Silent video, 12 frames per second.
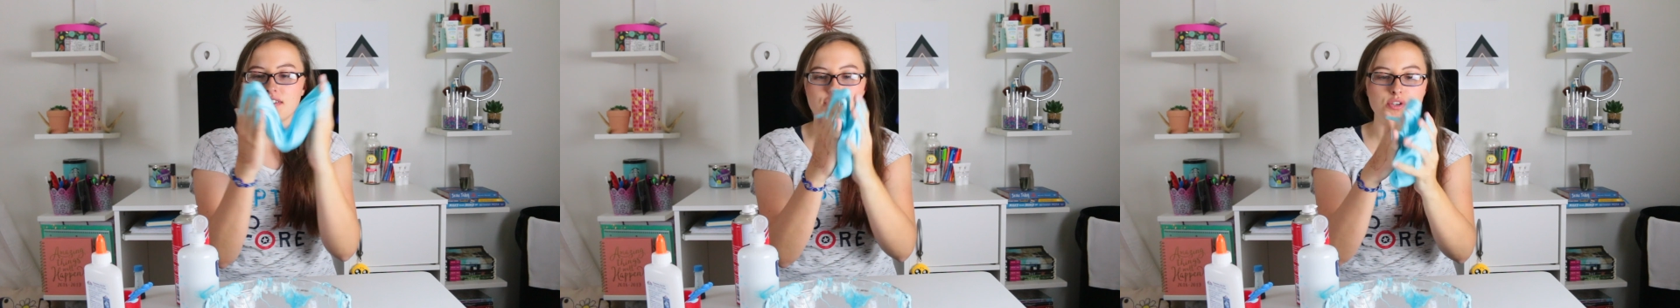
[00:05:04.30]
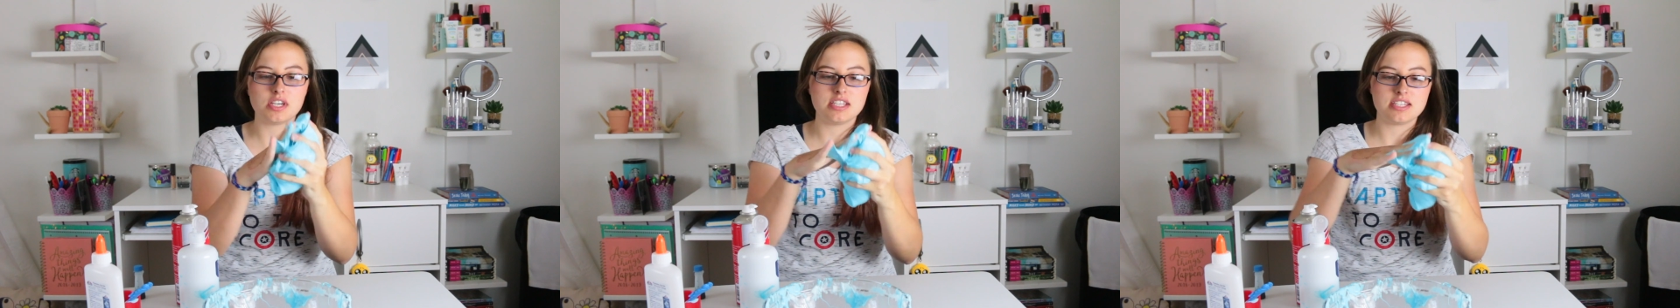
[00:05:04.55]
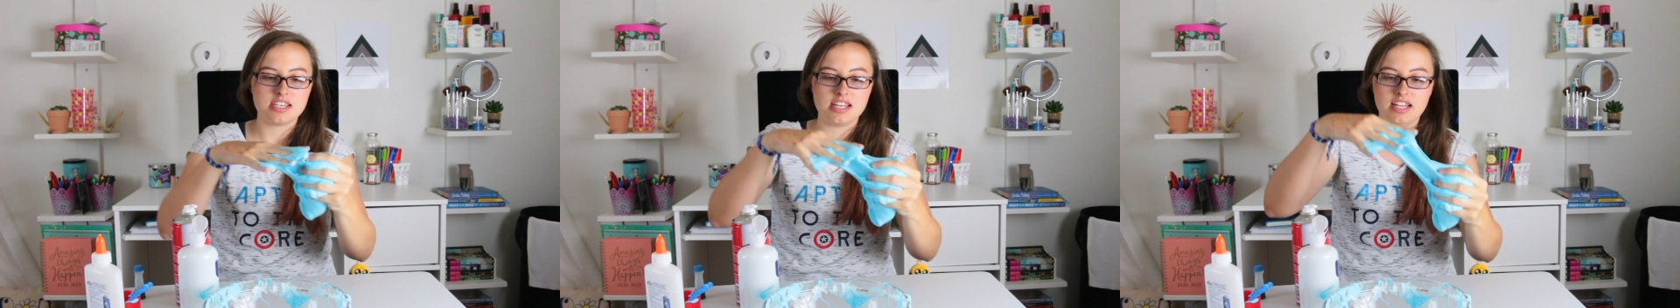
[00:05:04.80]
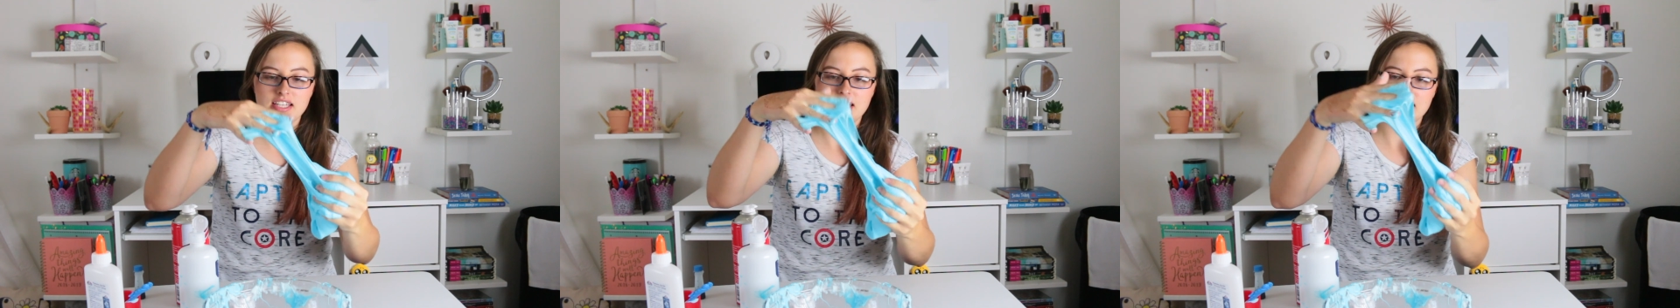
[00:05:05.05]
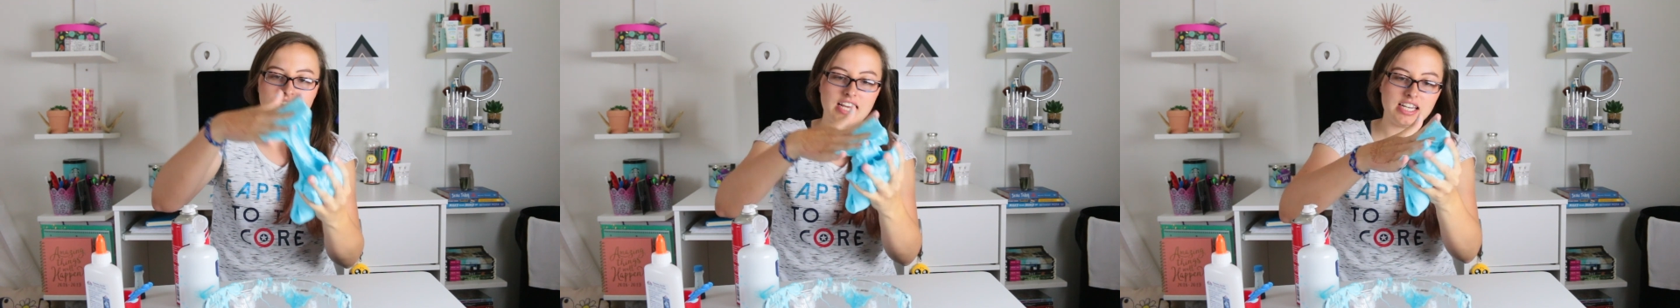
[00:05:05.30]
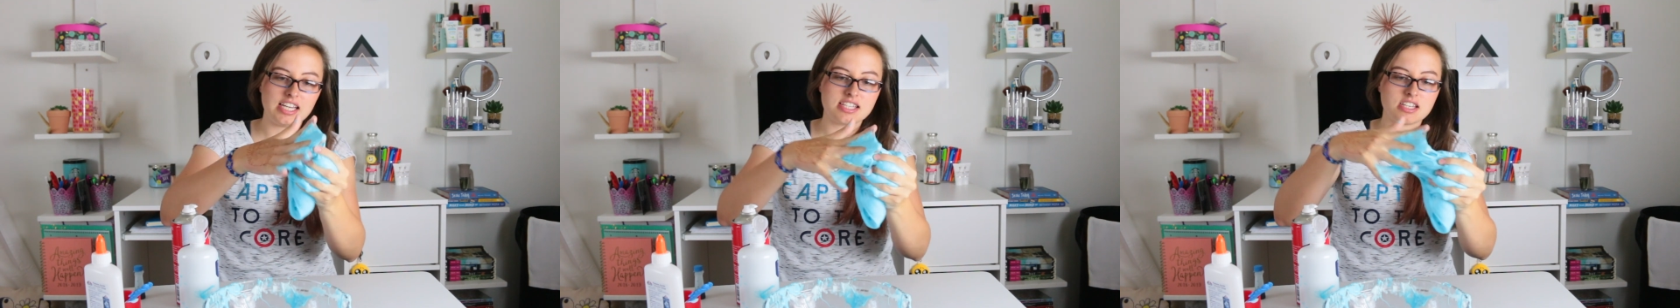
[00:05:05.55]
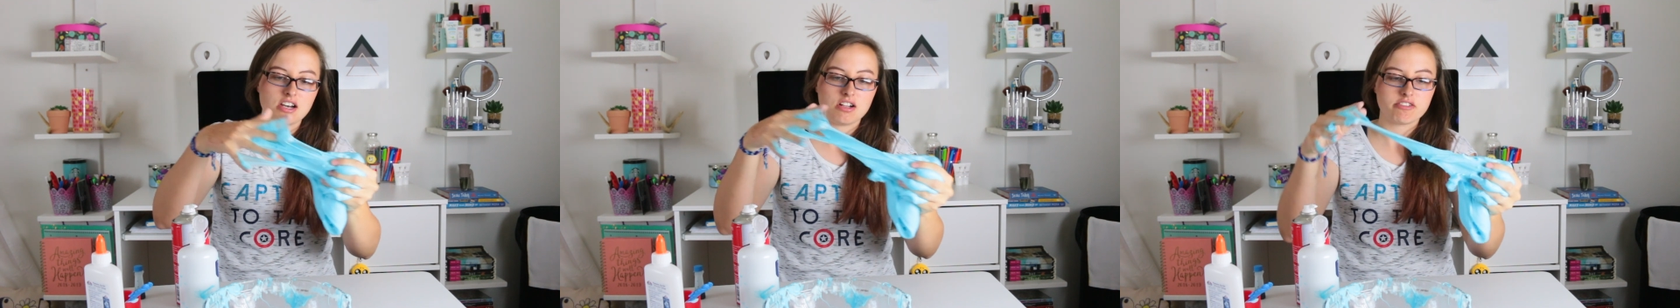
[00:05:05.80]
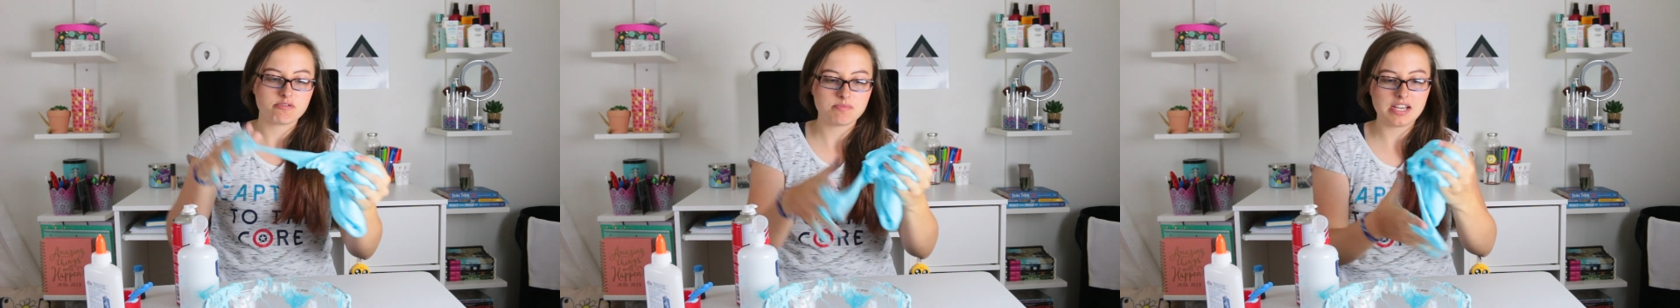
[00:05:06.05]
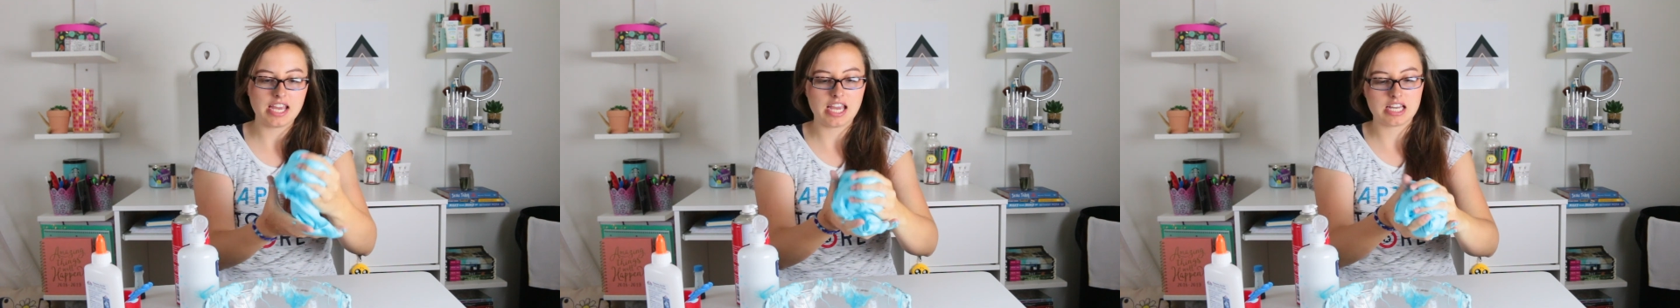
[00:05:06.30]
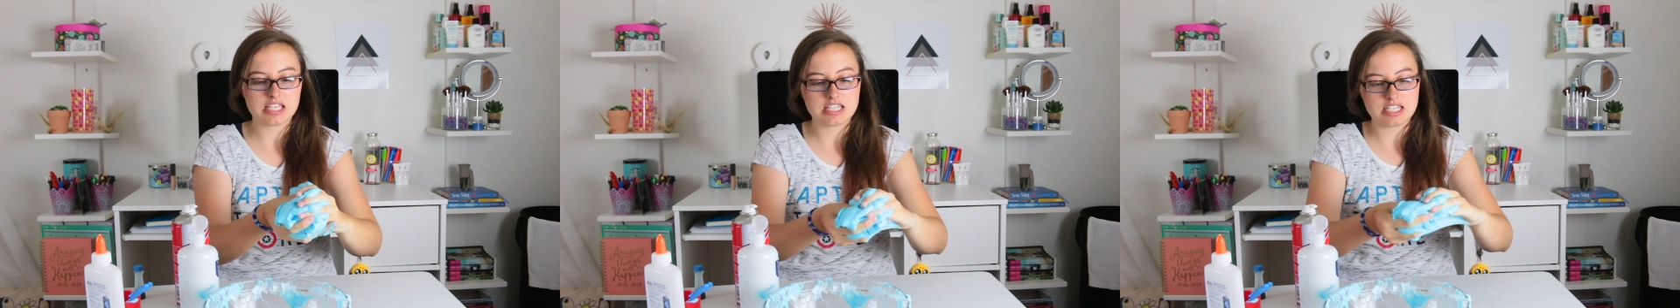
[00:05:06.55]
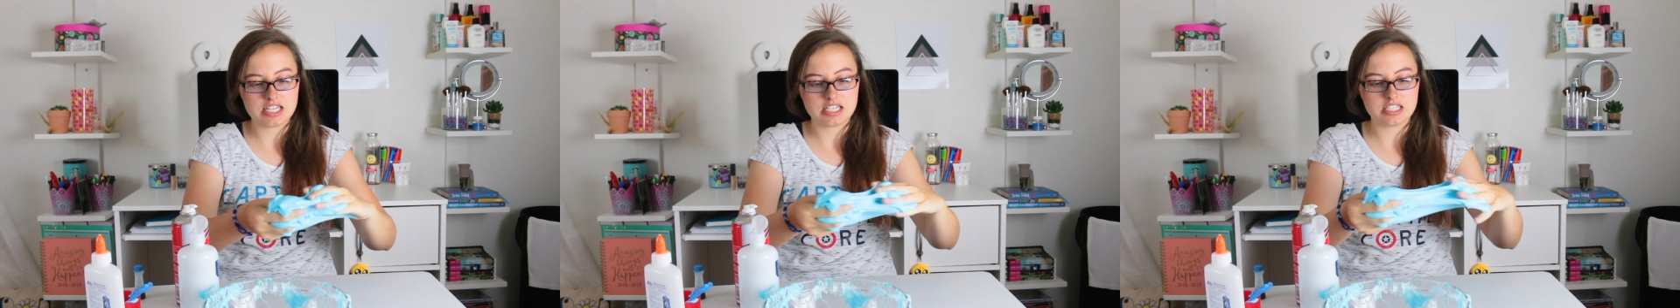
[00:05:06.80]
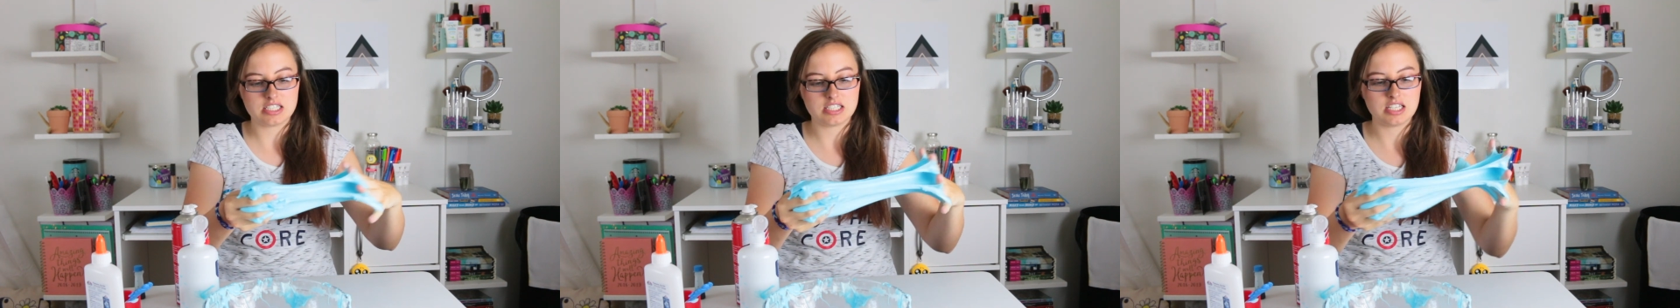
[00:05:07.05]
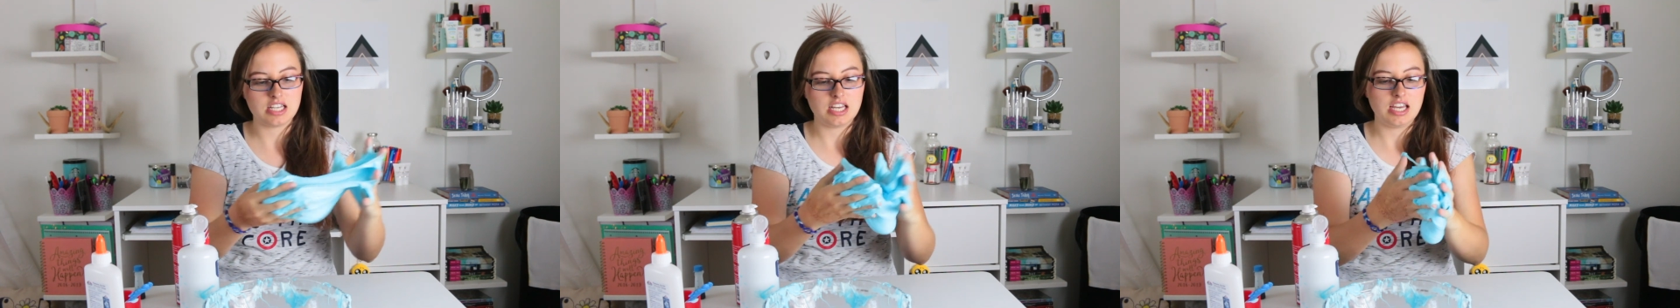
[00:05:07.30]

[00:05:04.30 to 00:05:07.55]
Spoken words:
if you can see that, like it kind of gets all over my hand still.